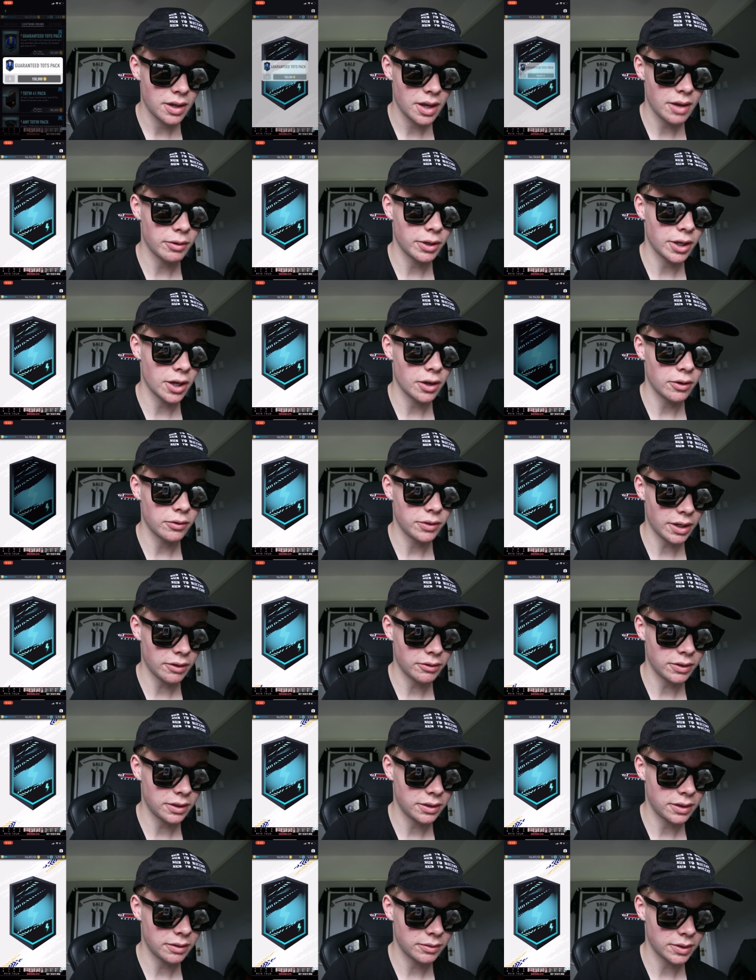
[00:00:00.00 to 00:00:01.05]
Here we go.
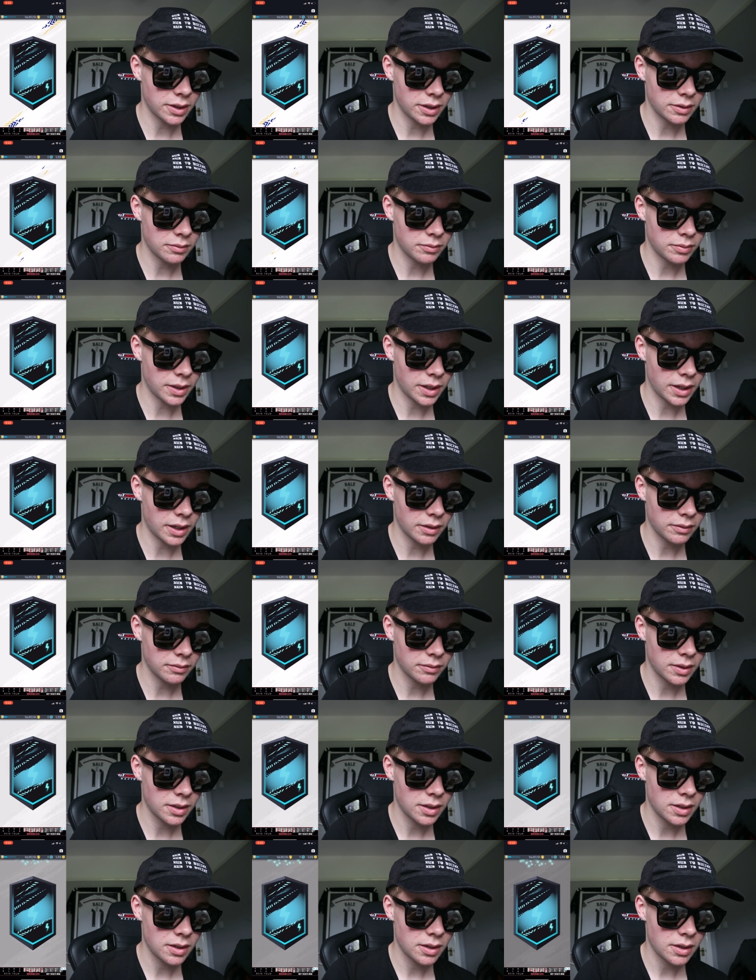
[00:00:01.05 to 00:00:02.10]
Guaranteed Team Season Pack.
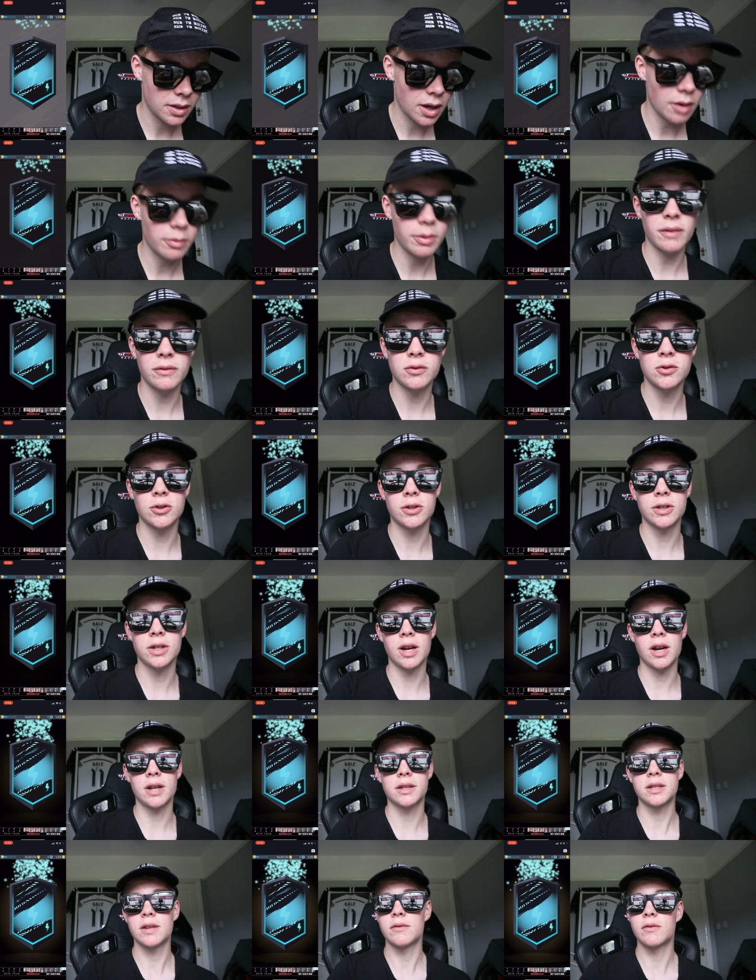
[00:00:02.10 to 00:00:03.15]
Hope you have enjoyed,
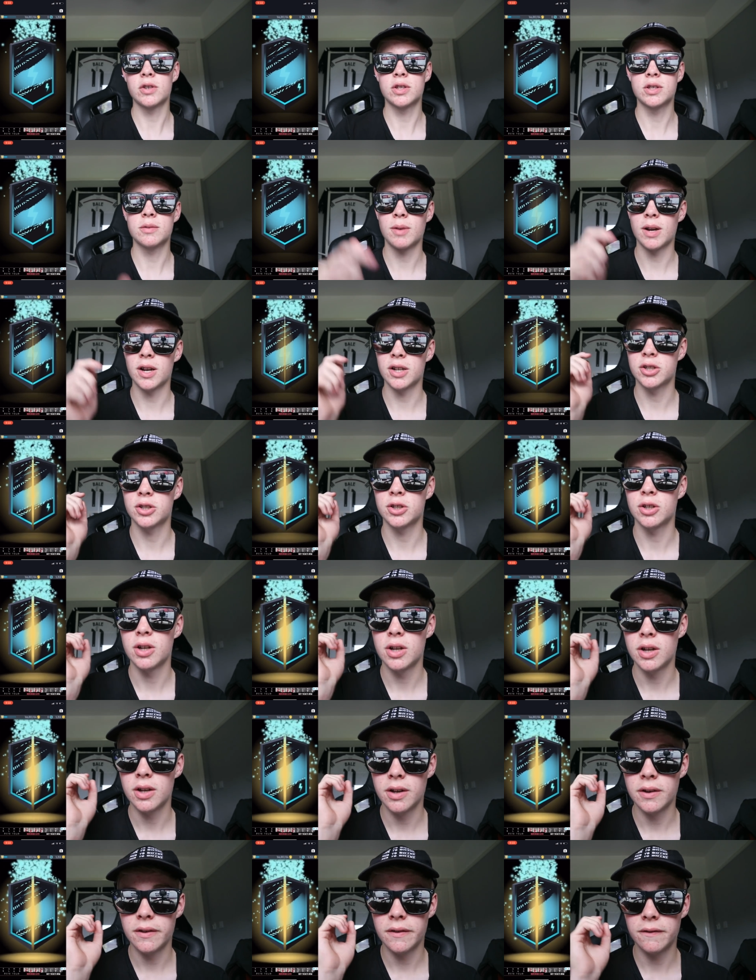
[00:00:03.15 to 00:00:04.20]
guys. If we could smash
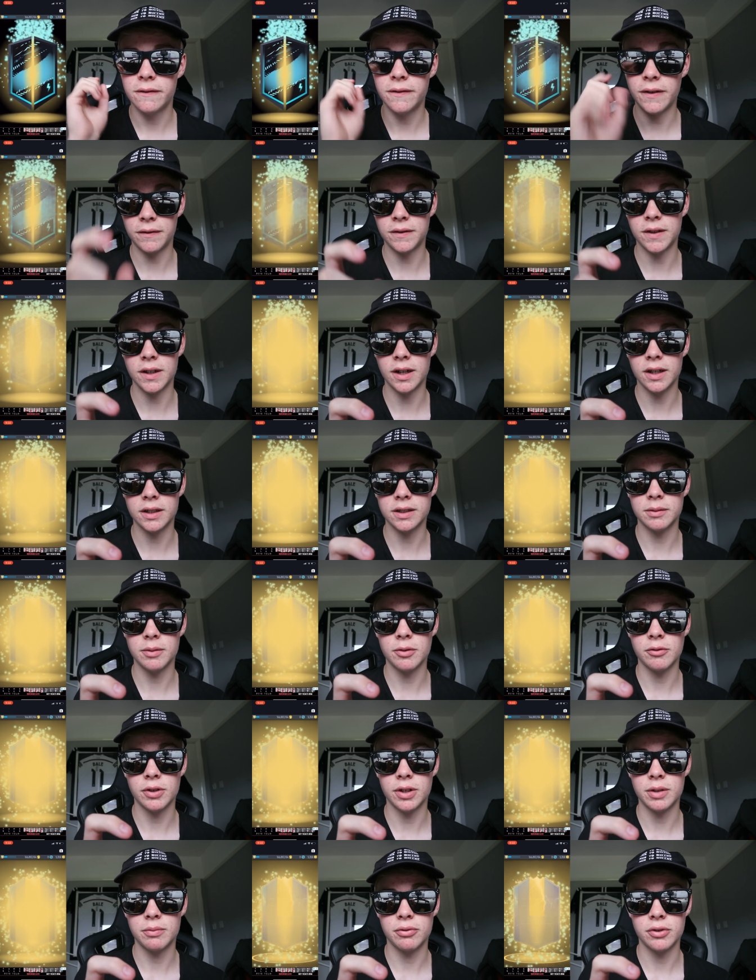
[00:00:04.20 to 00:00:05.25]
50 likes, that'd be
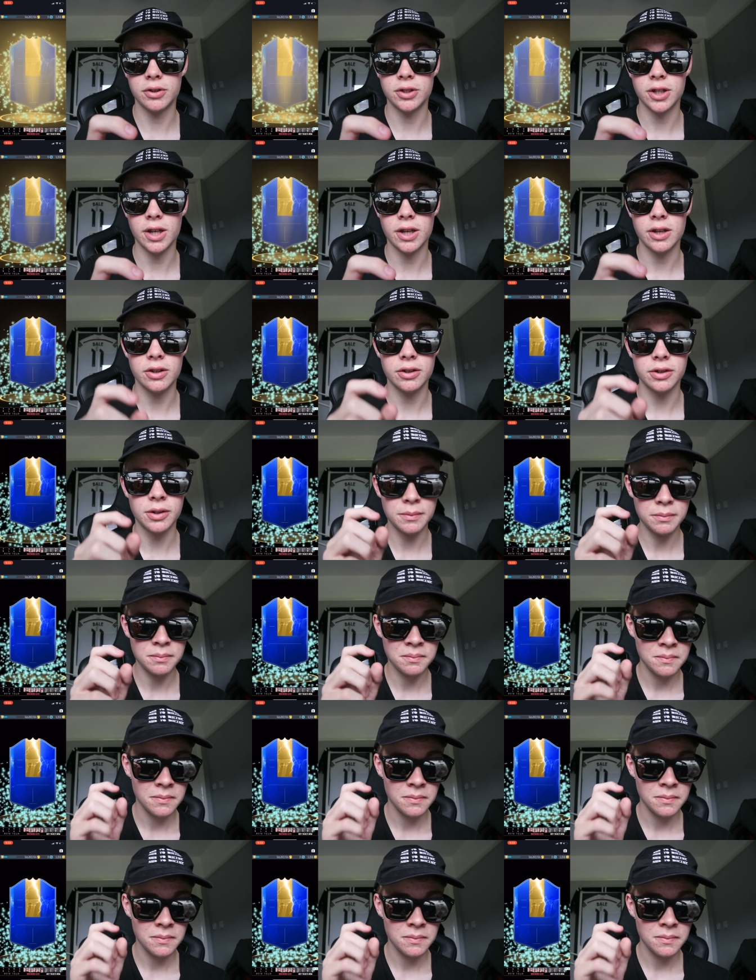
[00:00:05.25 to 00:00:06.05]
really appreciated.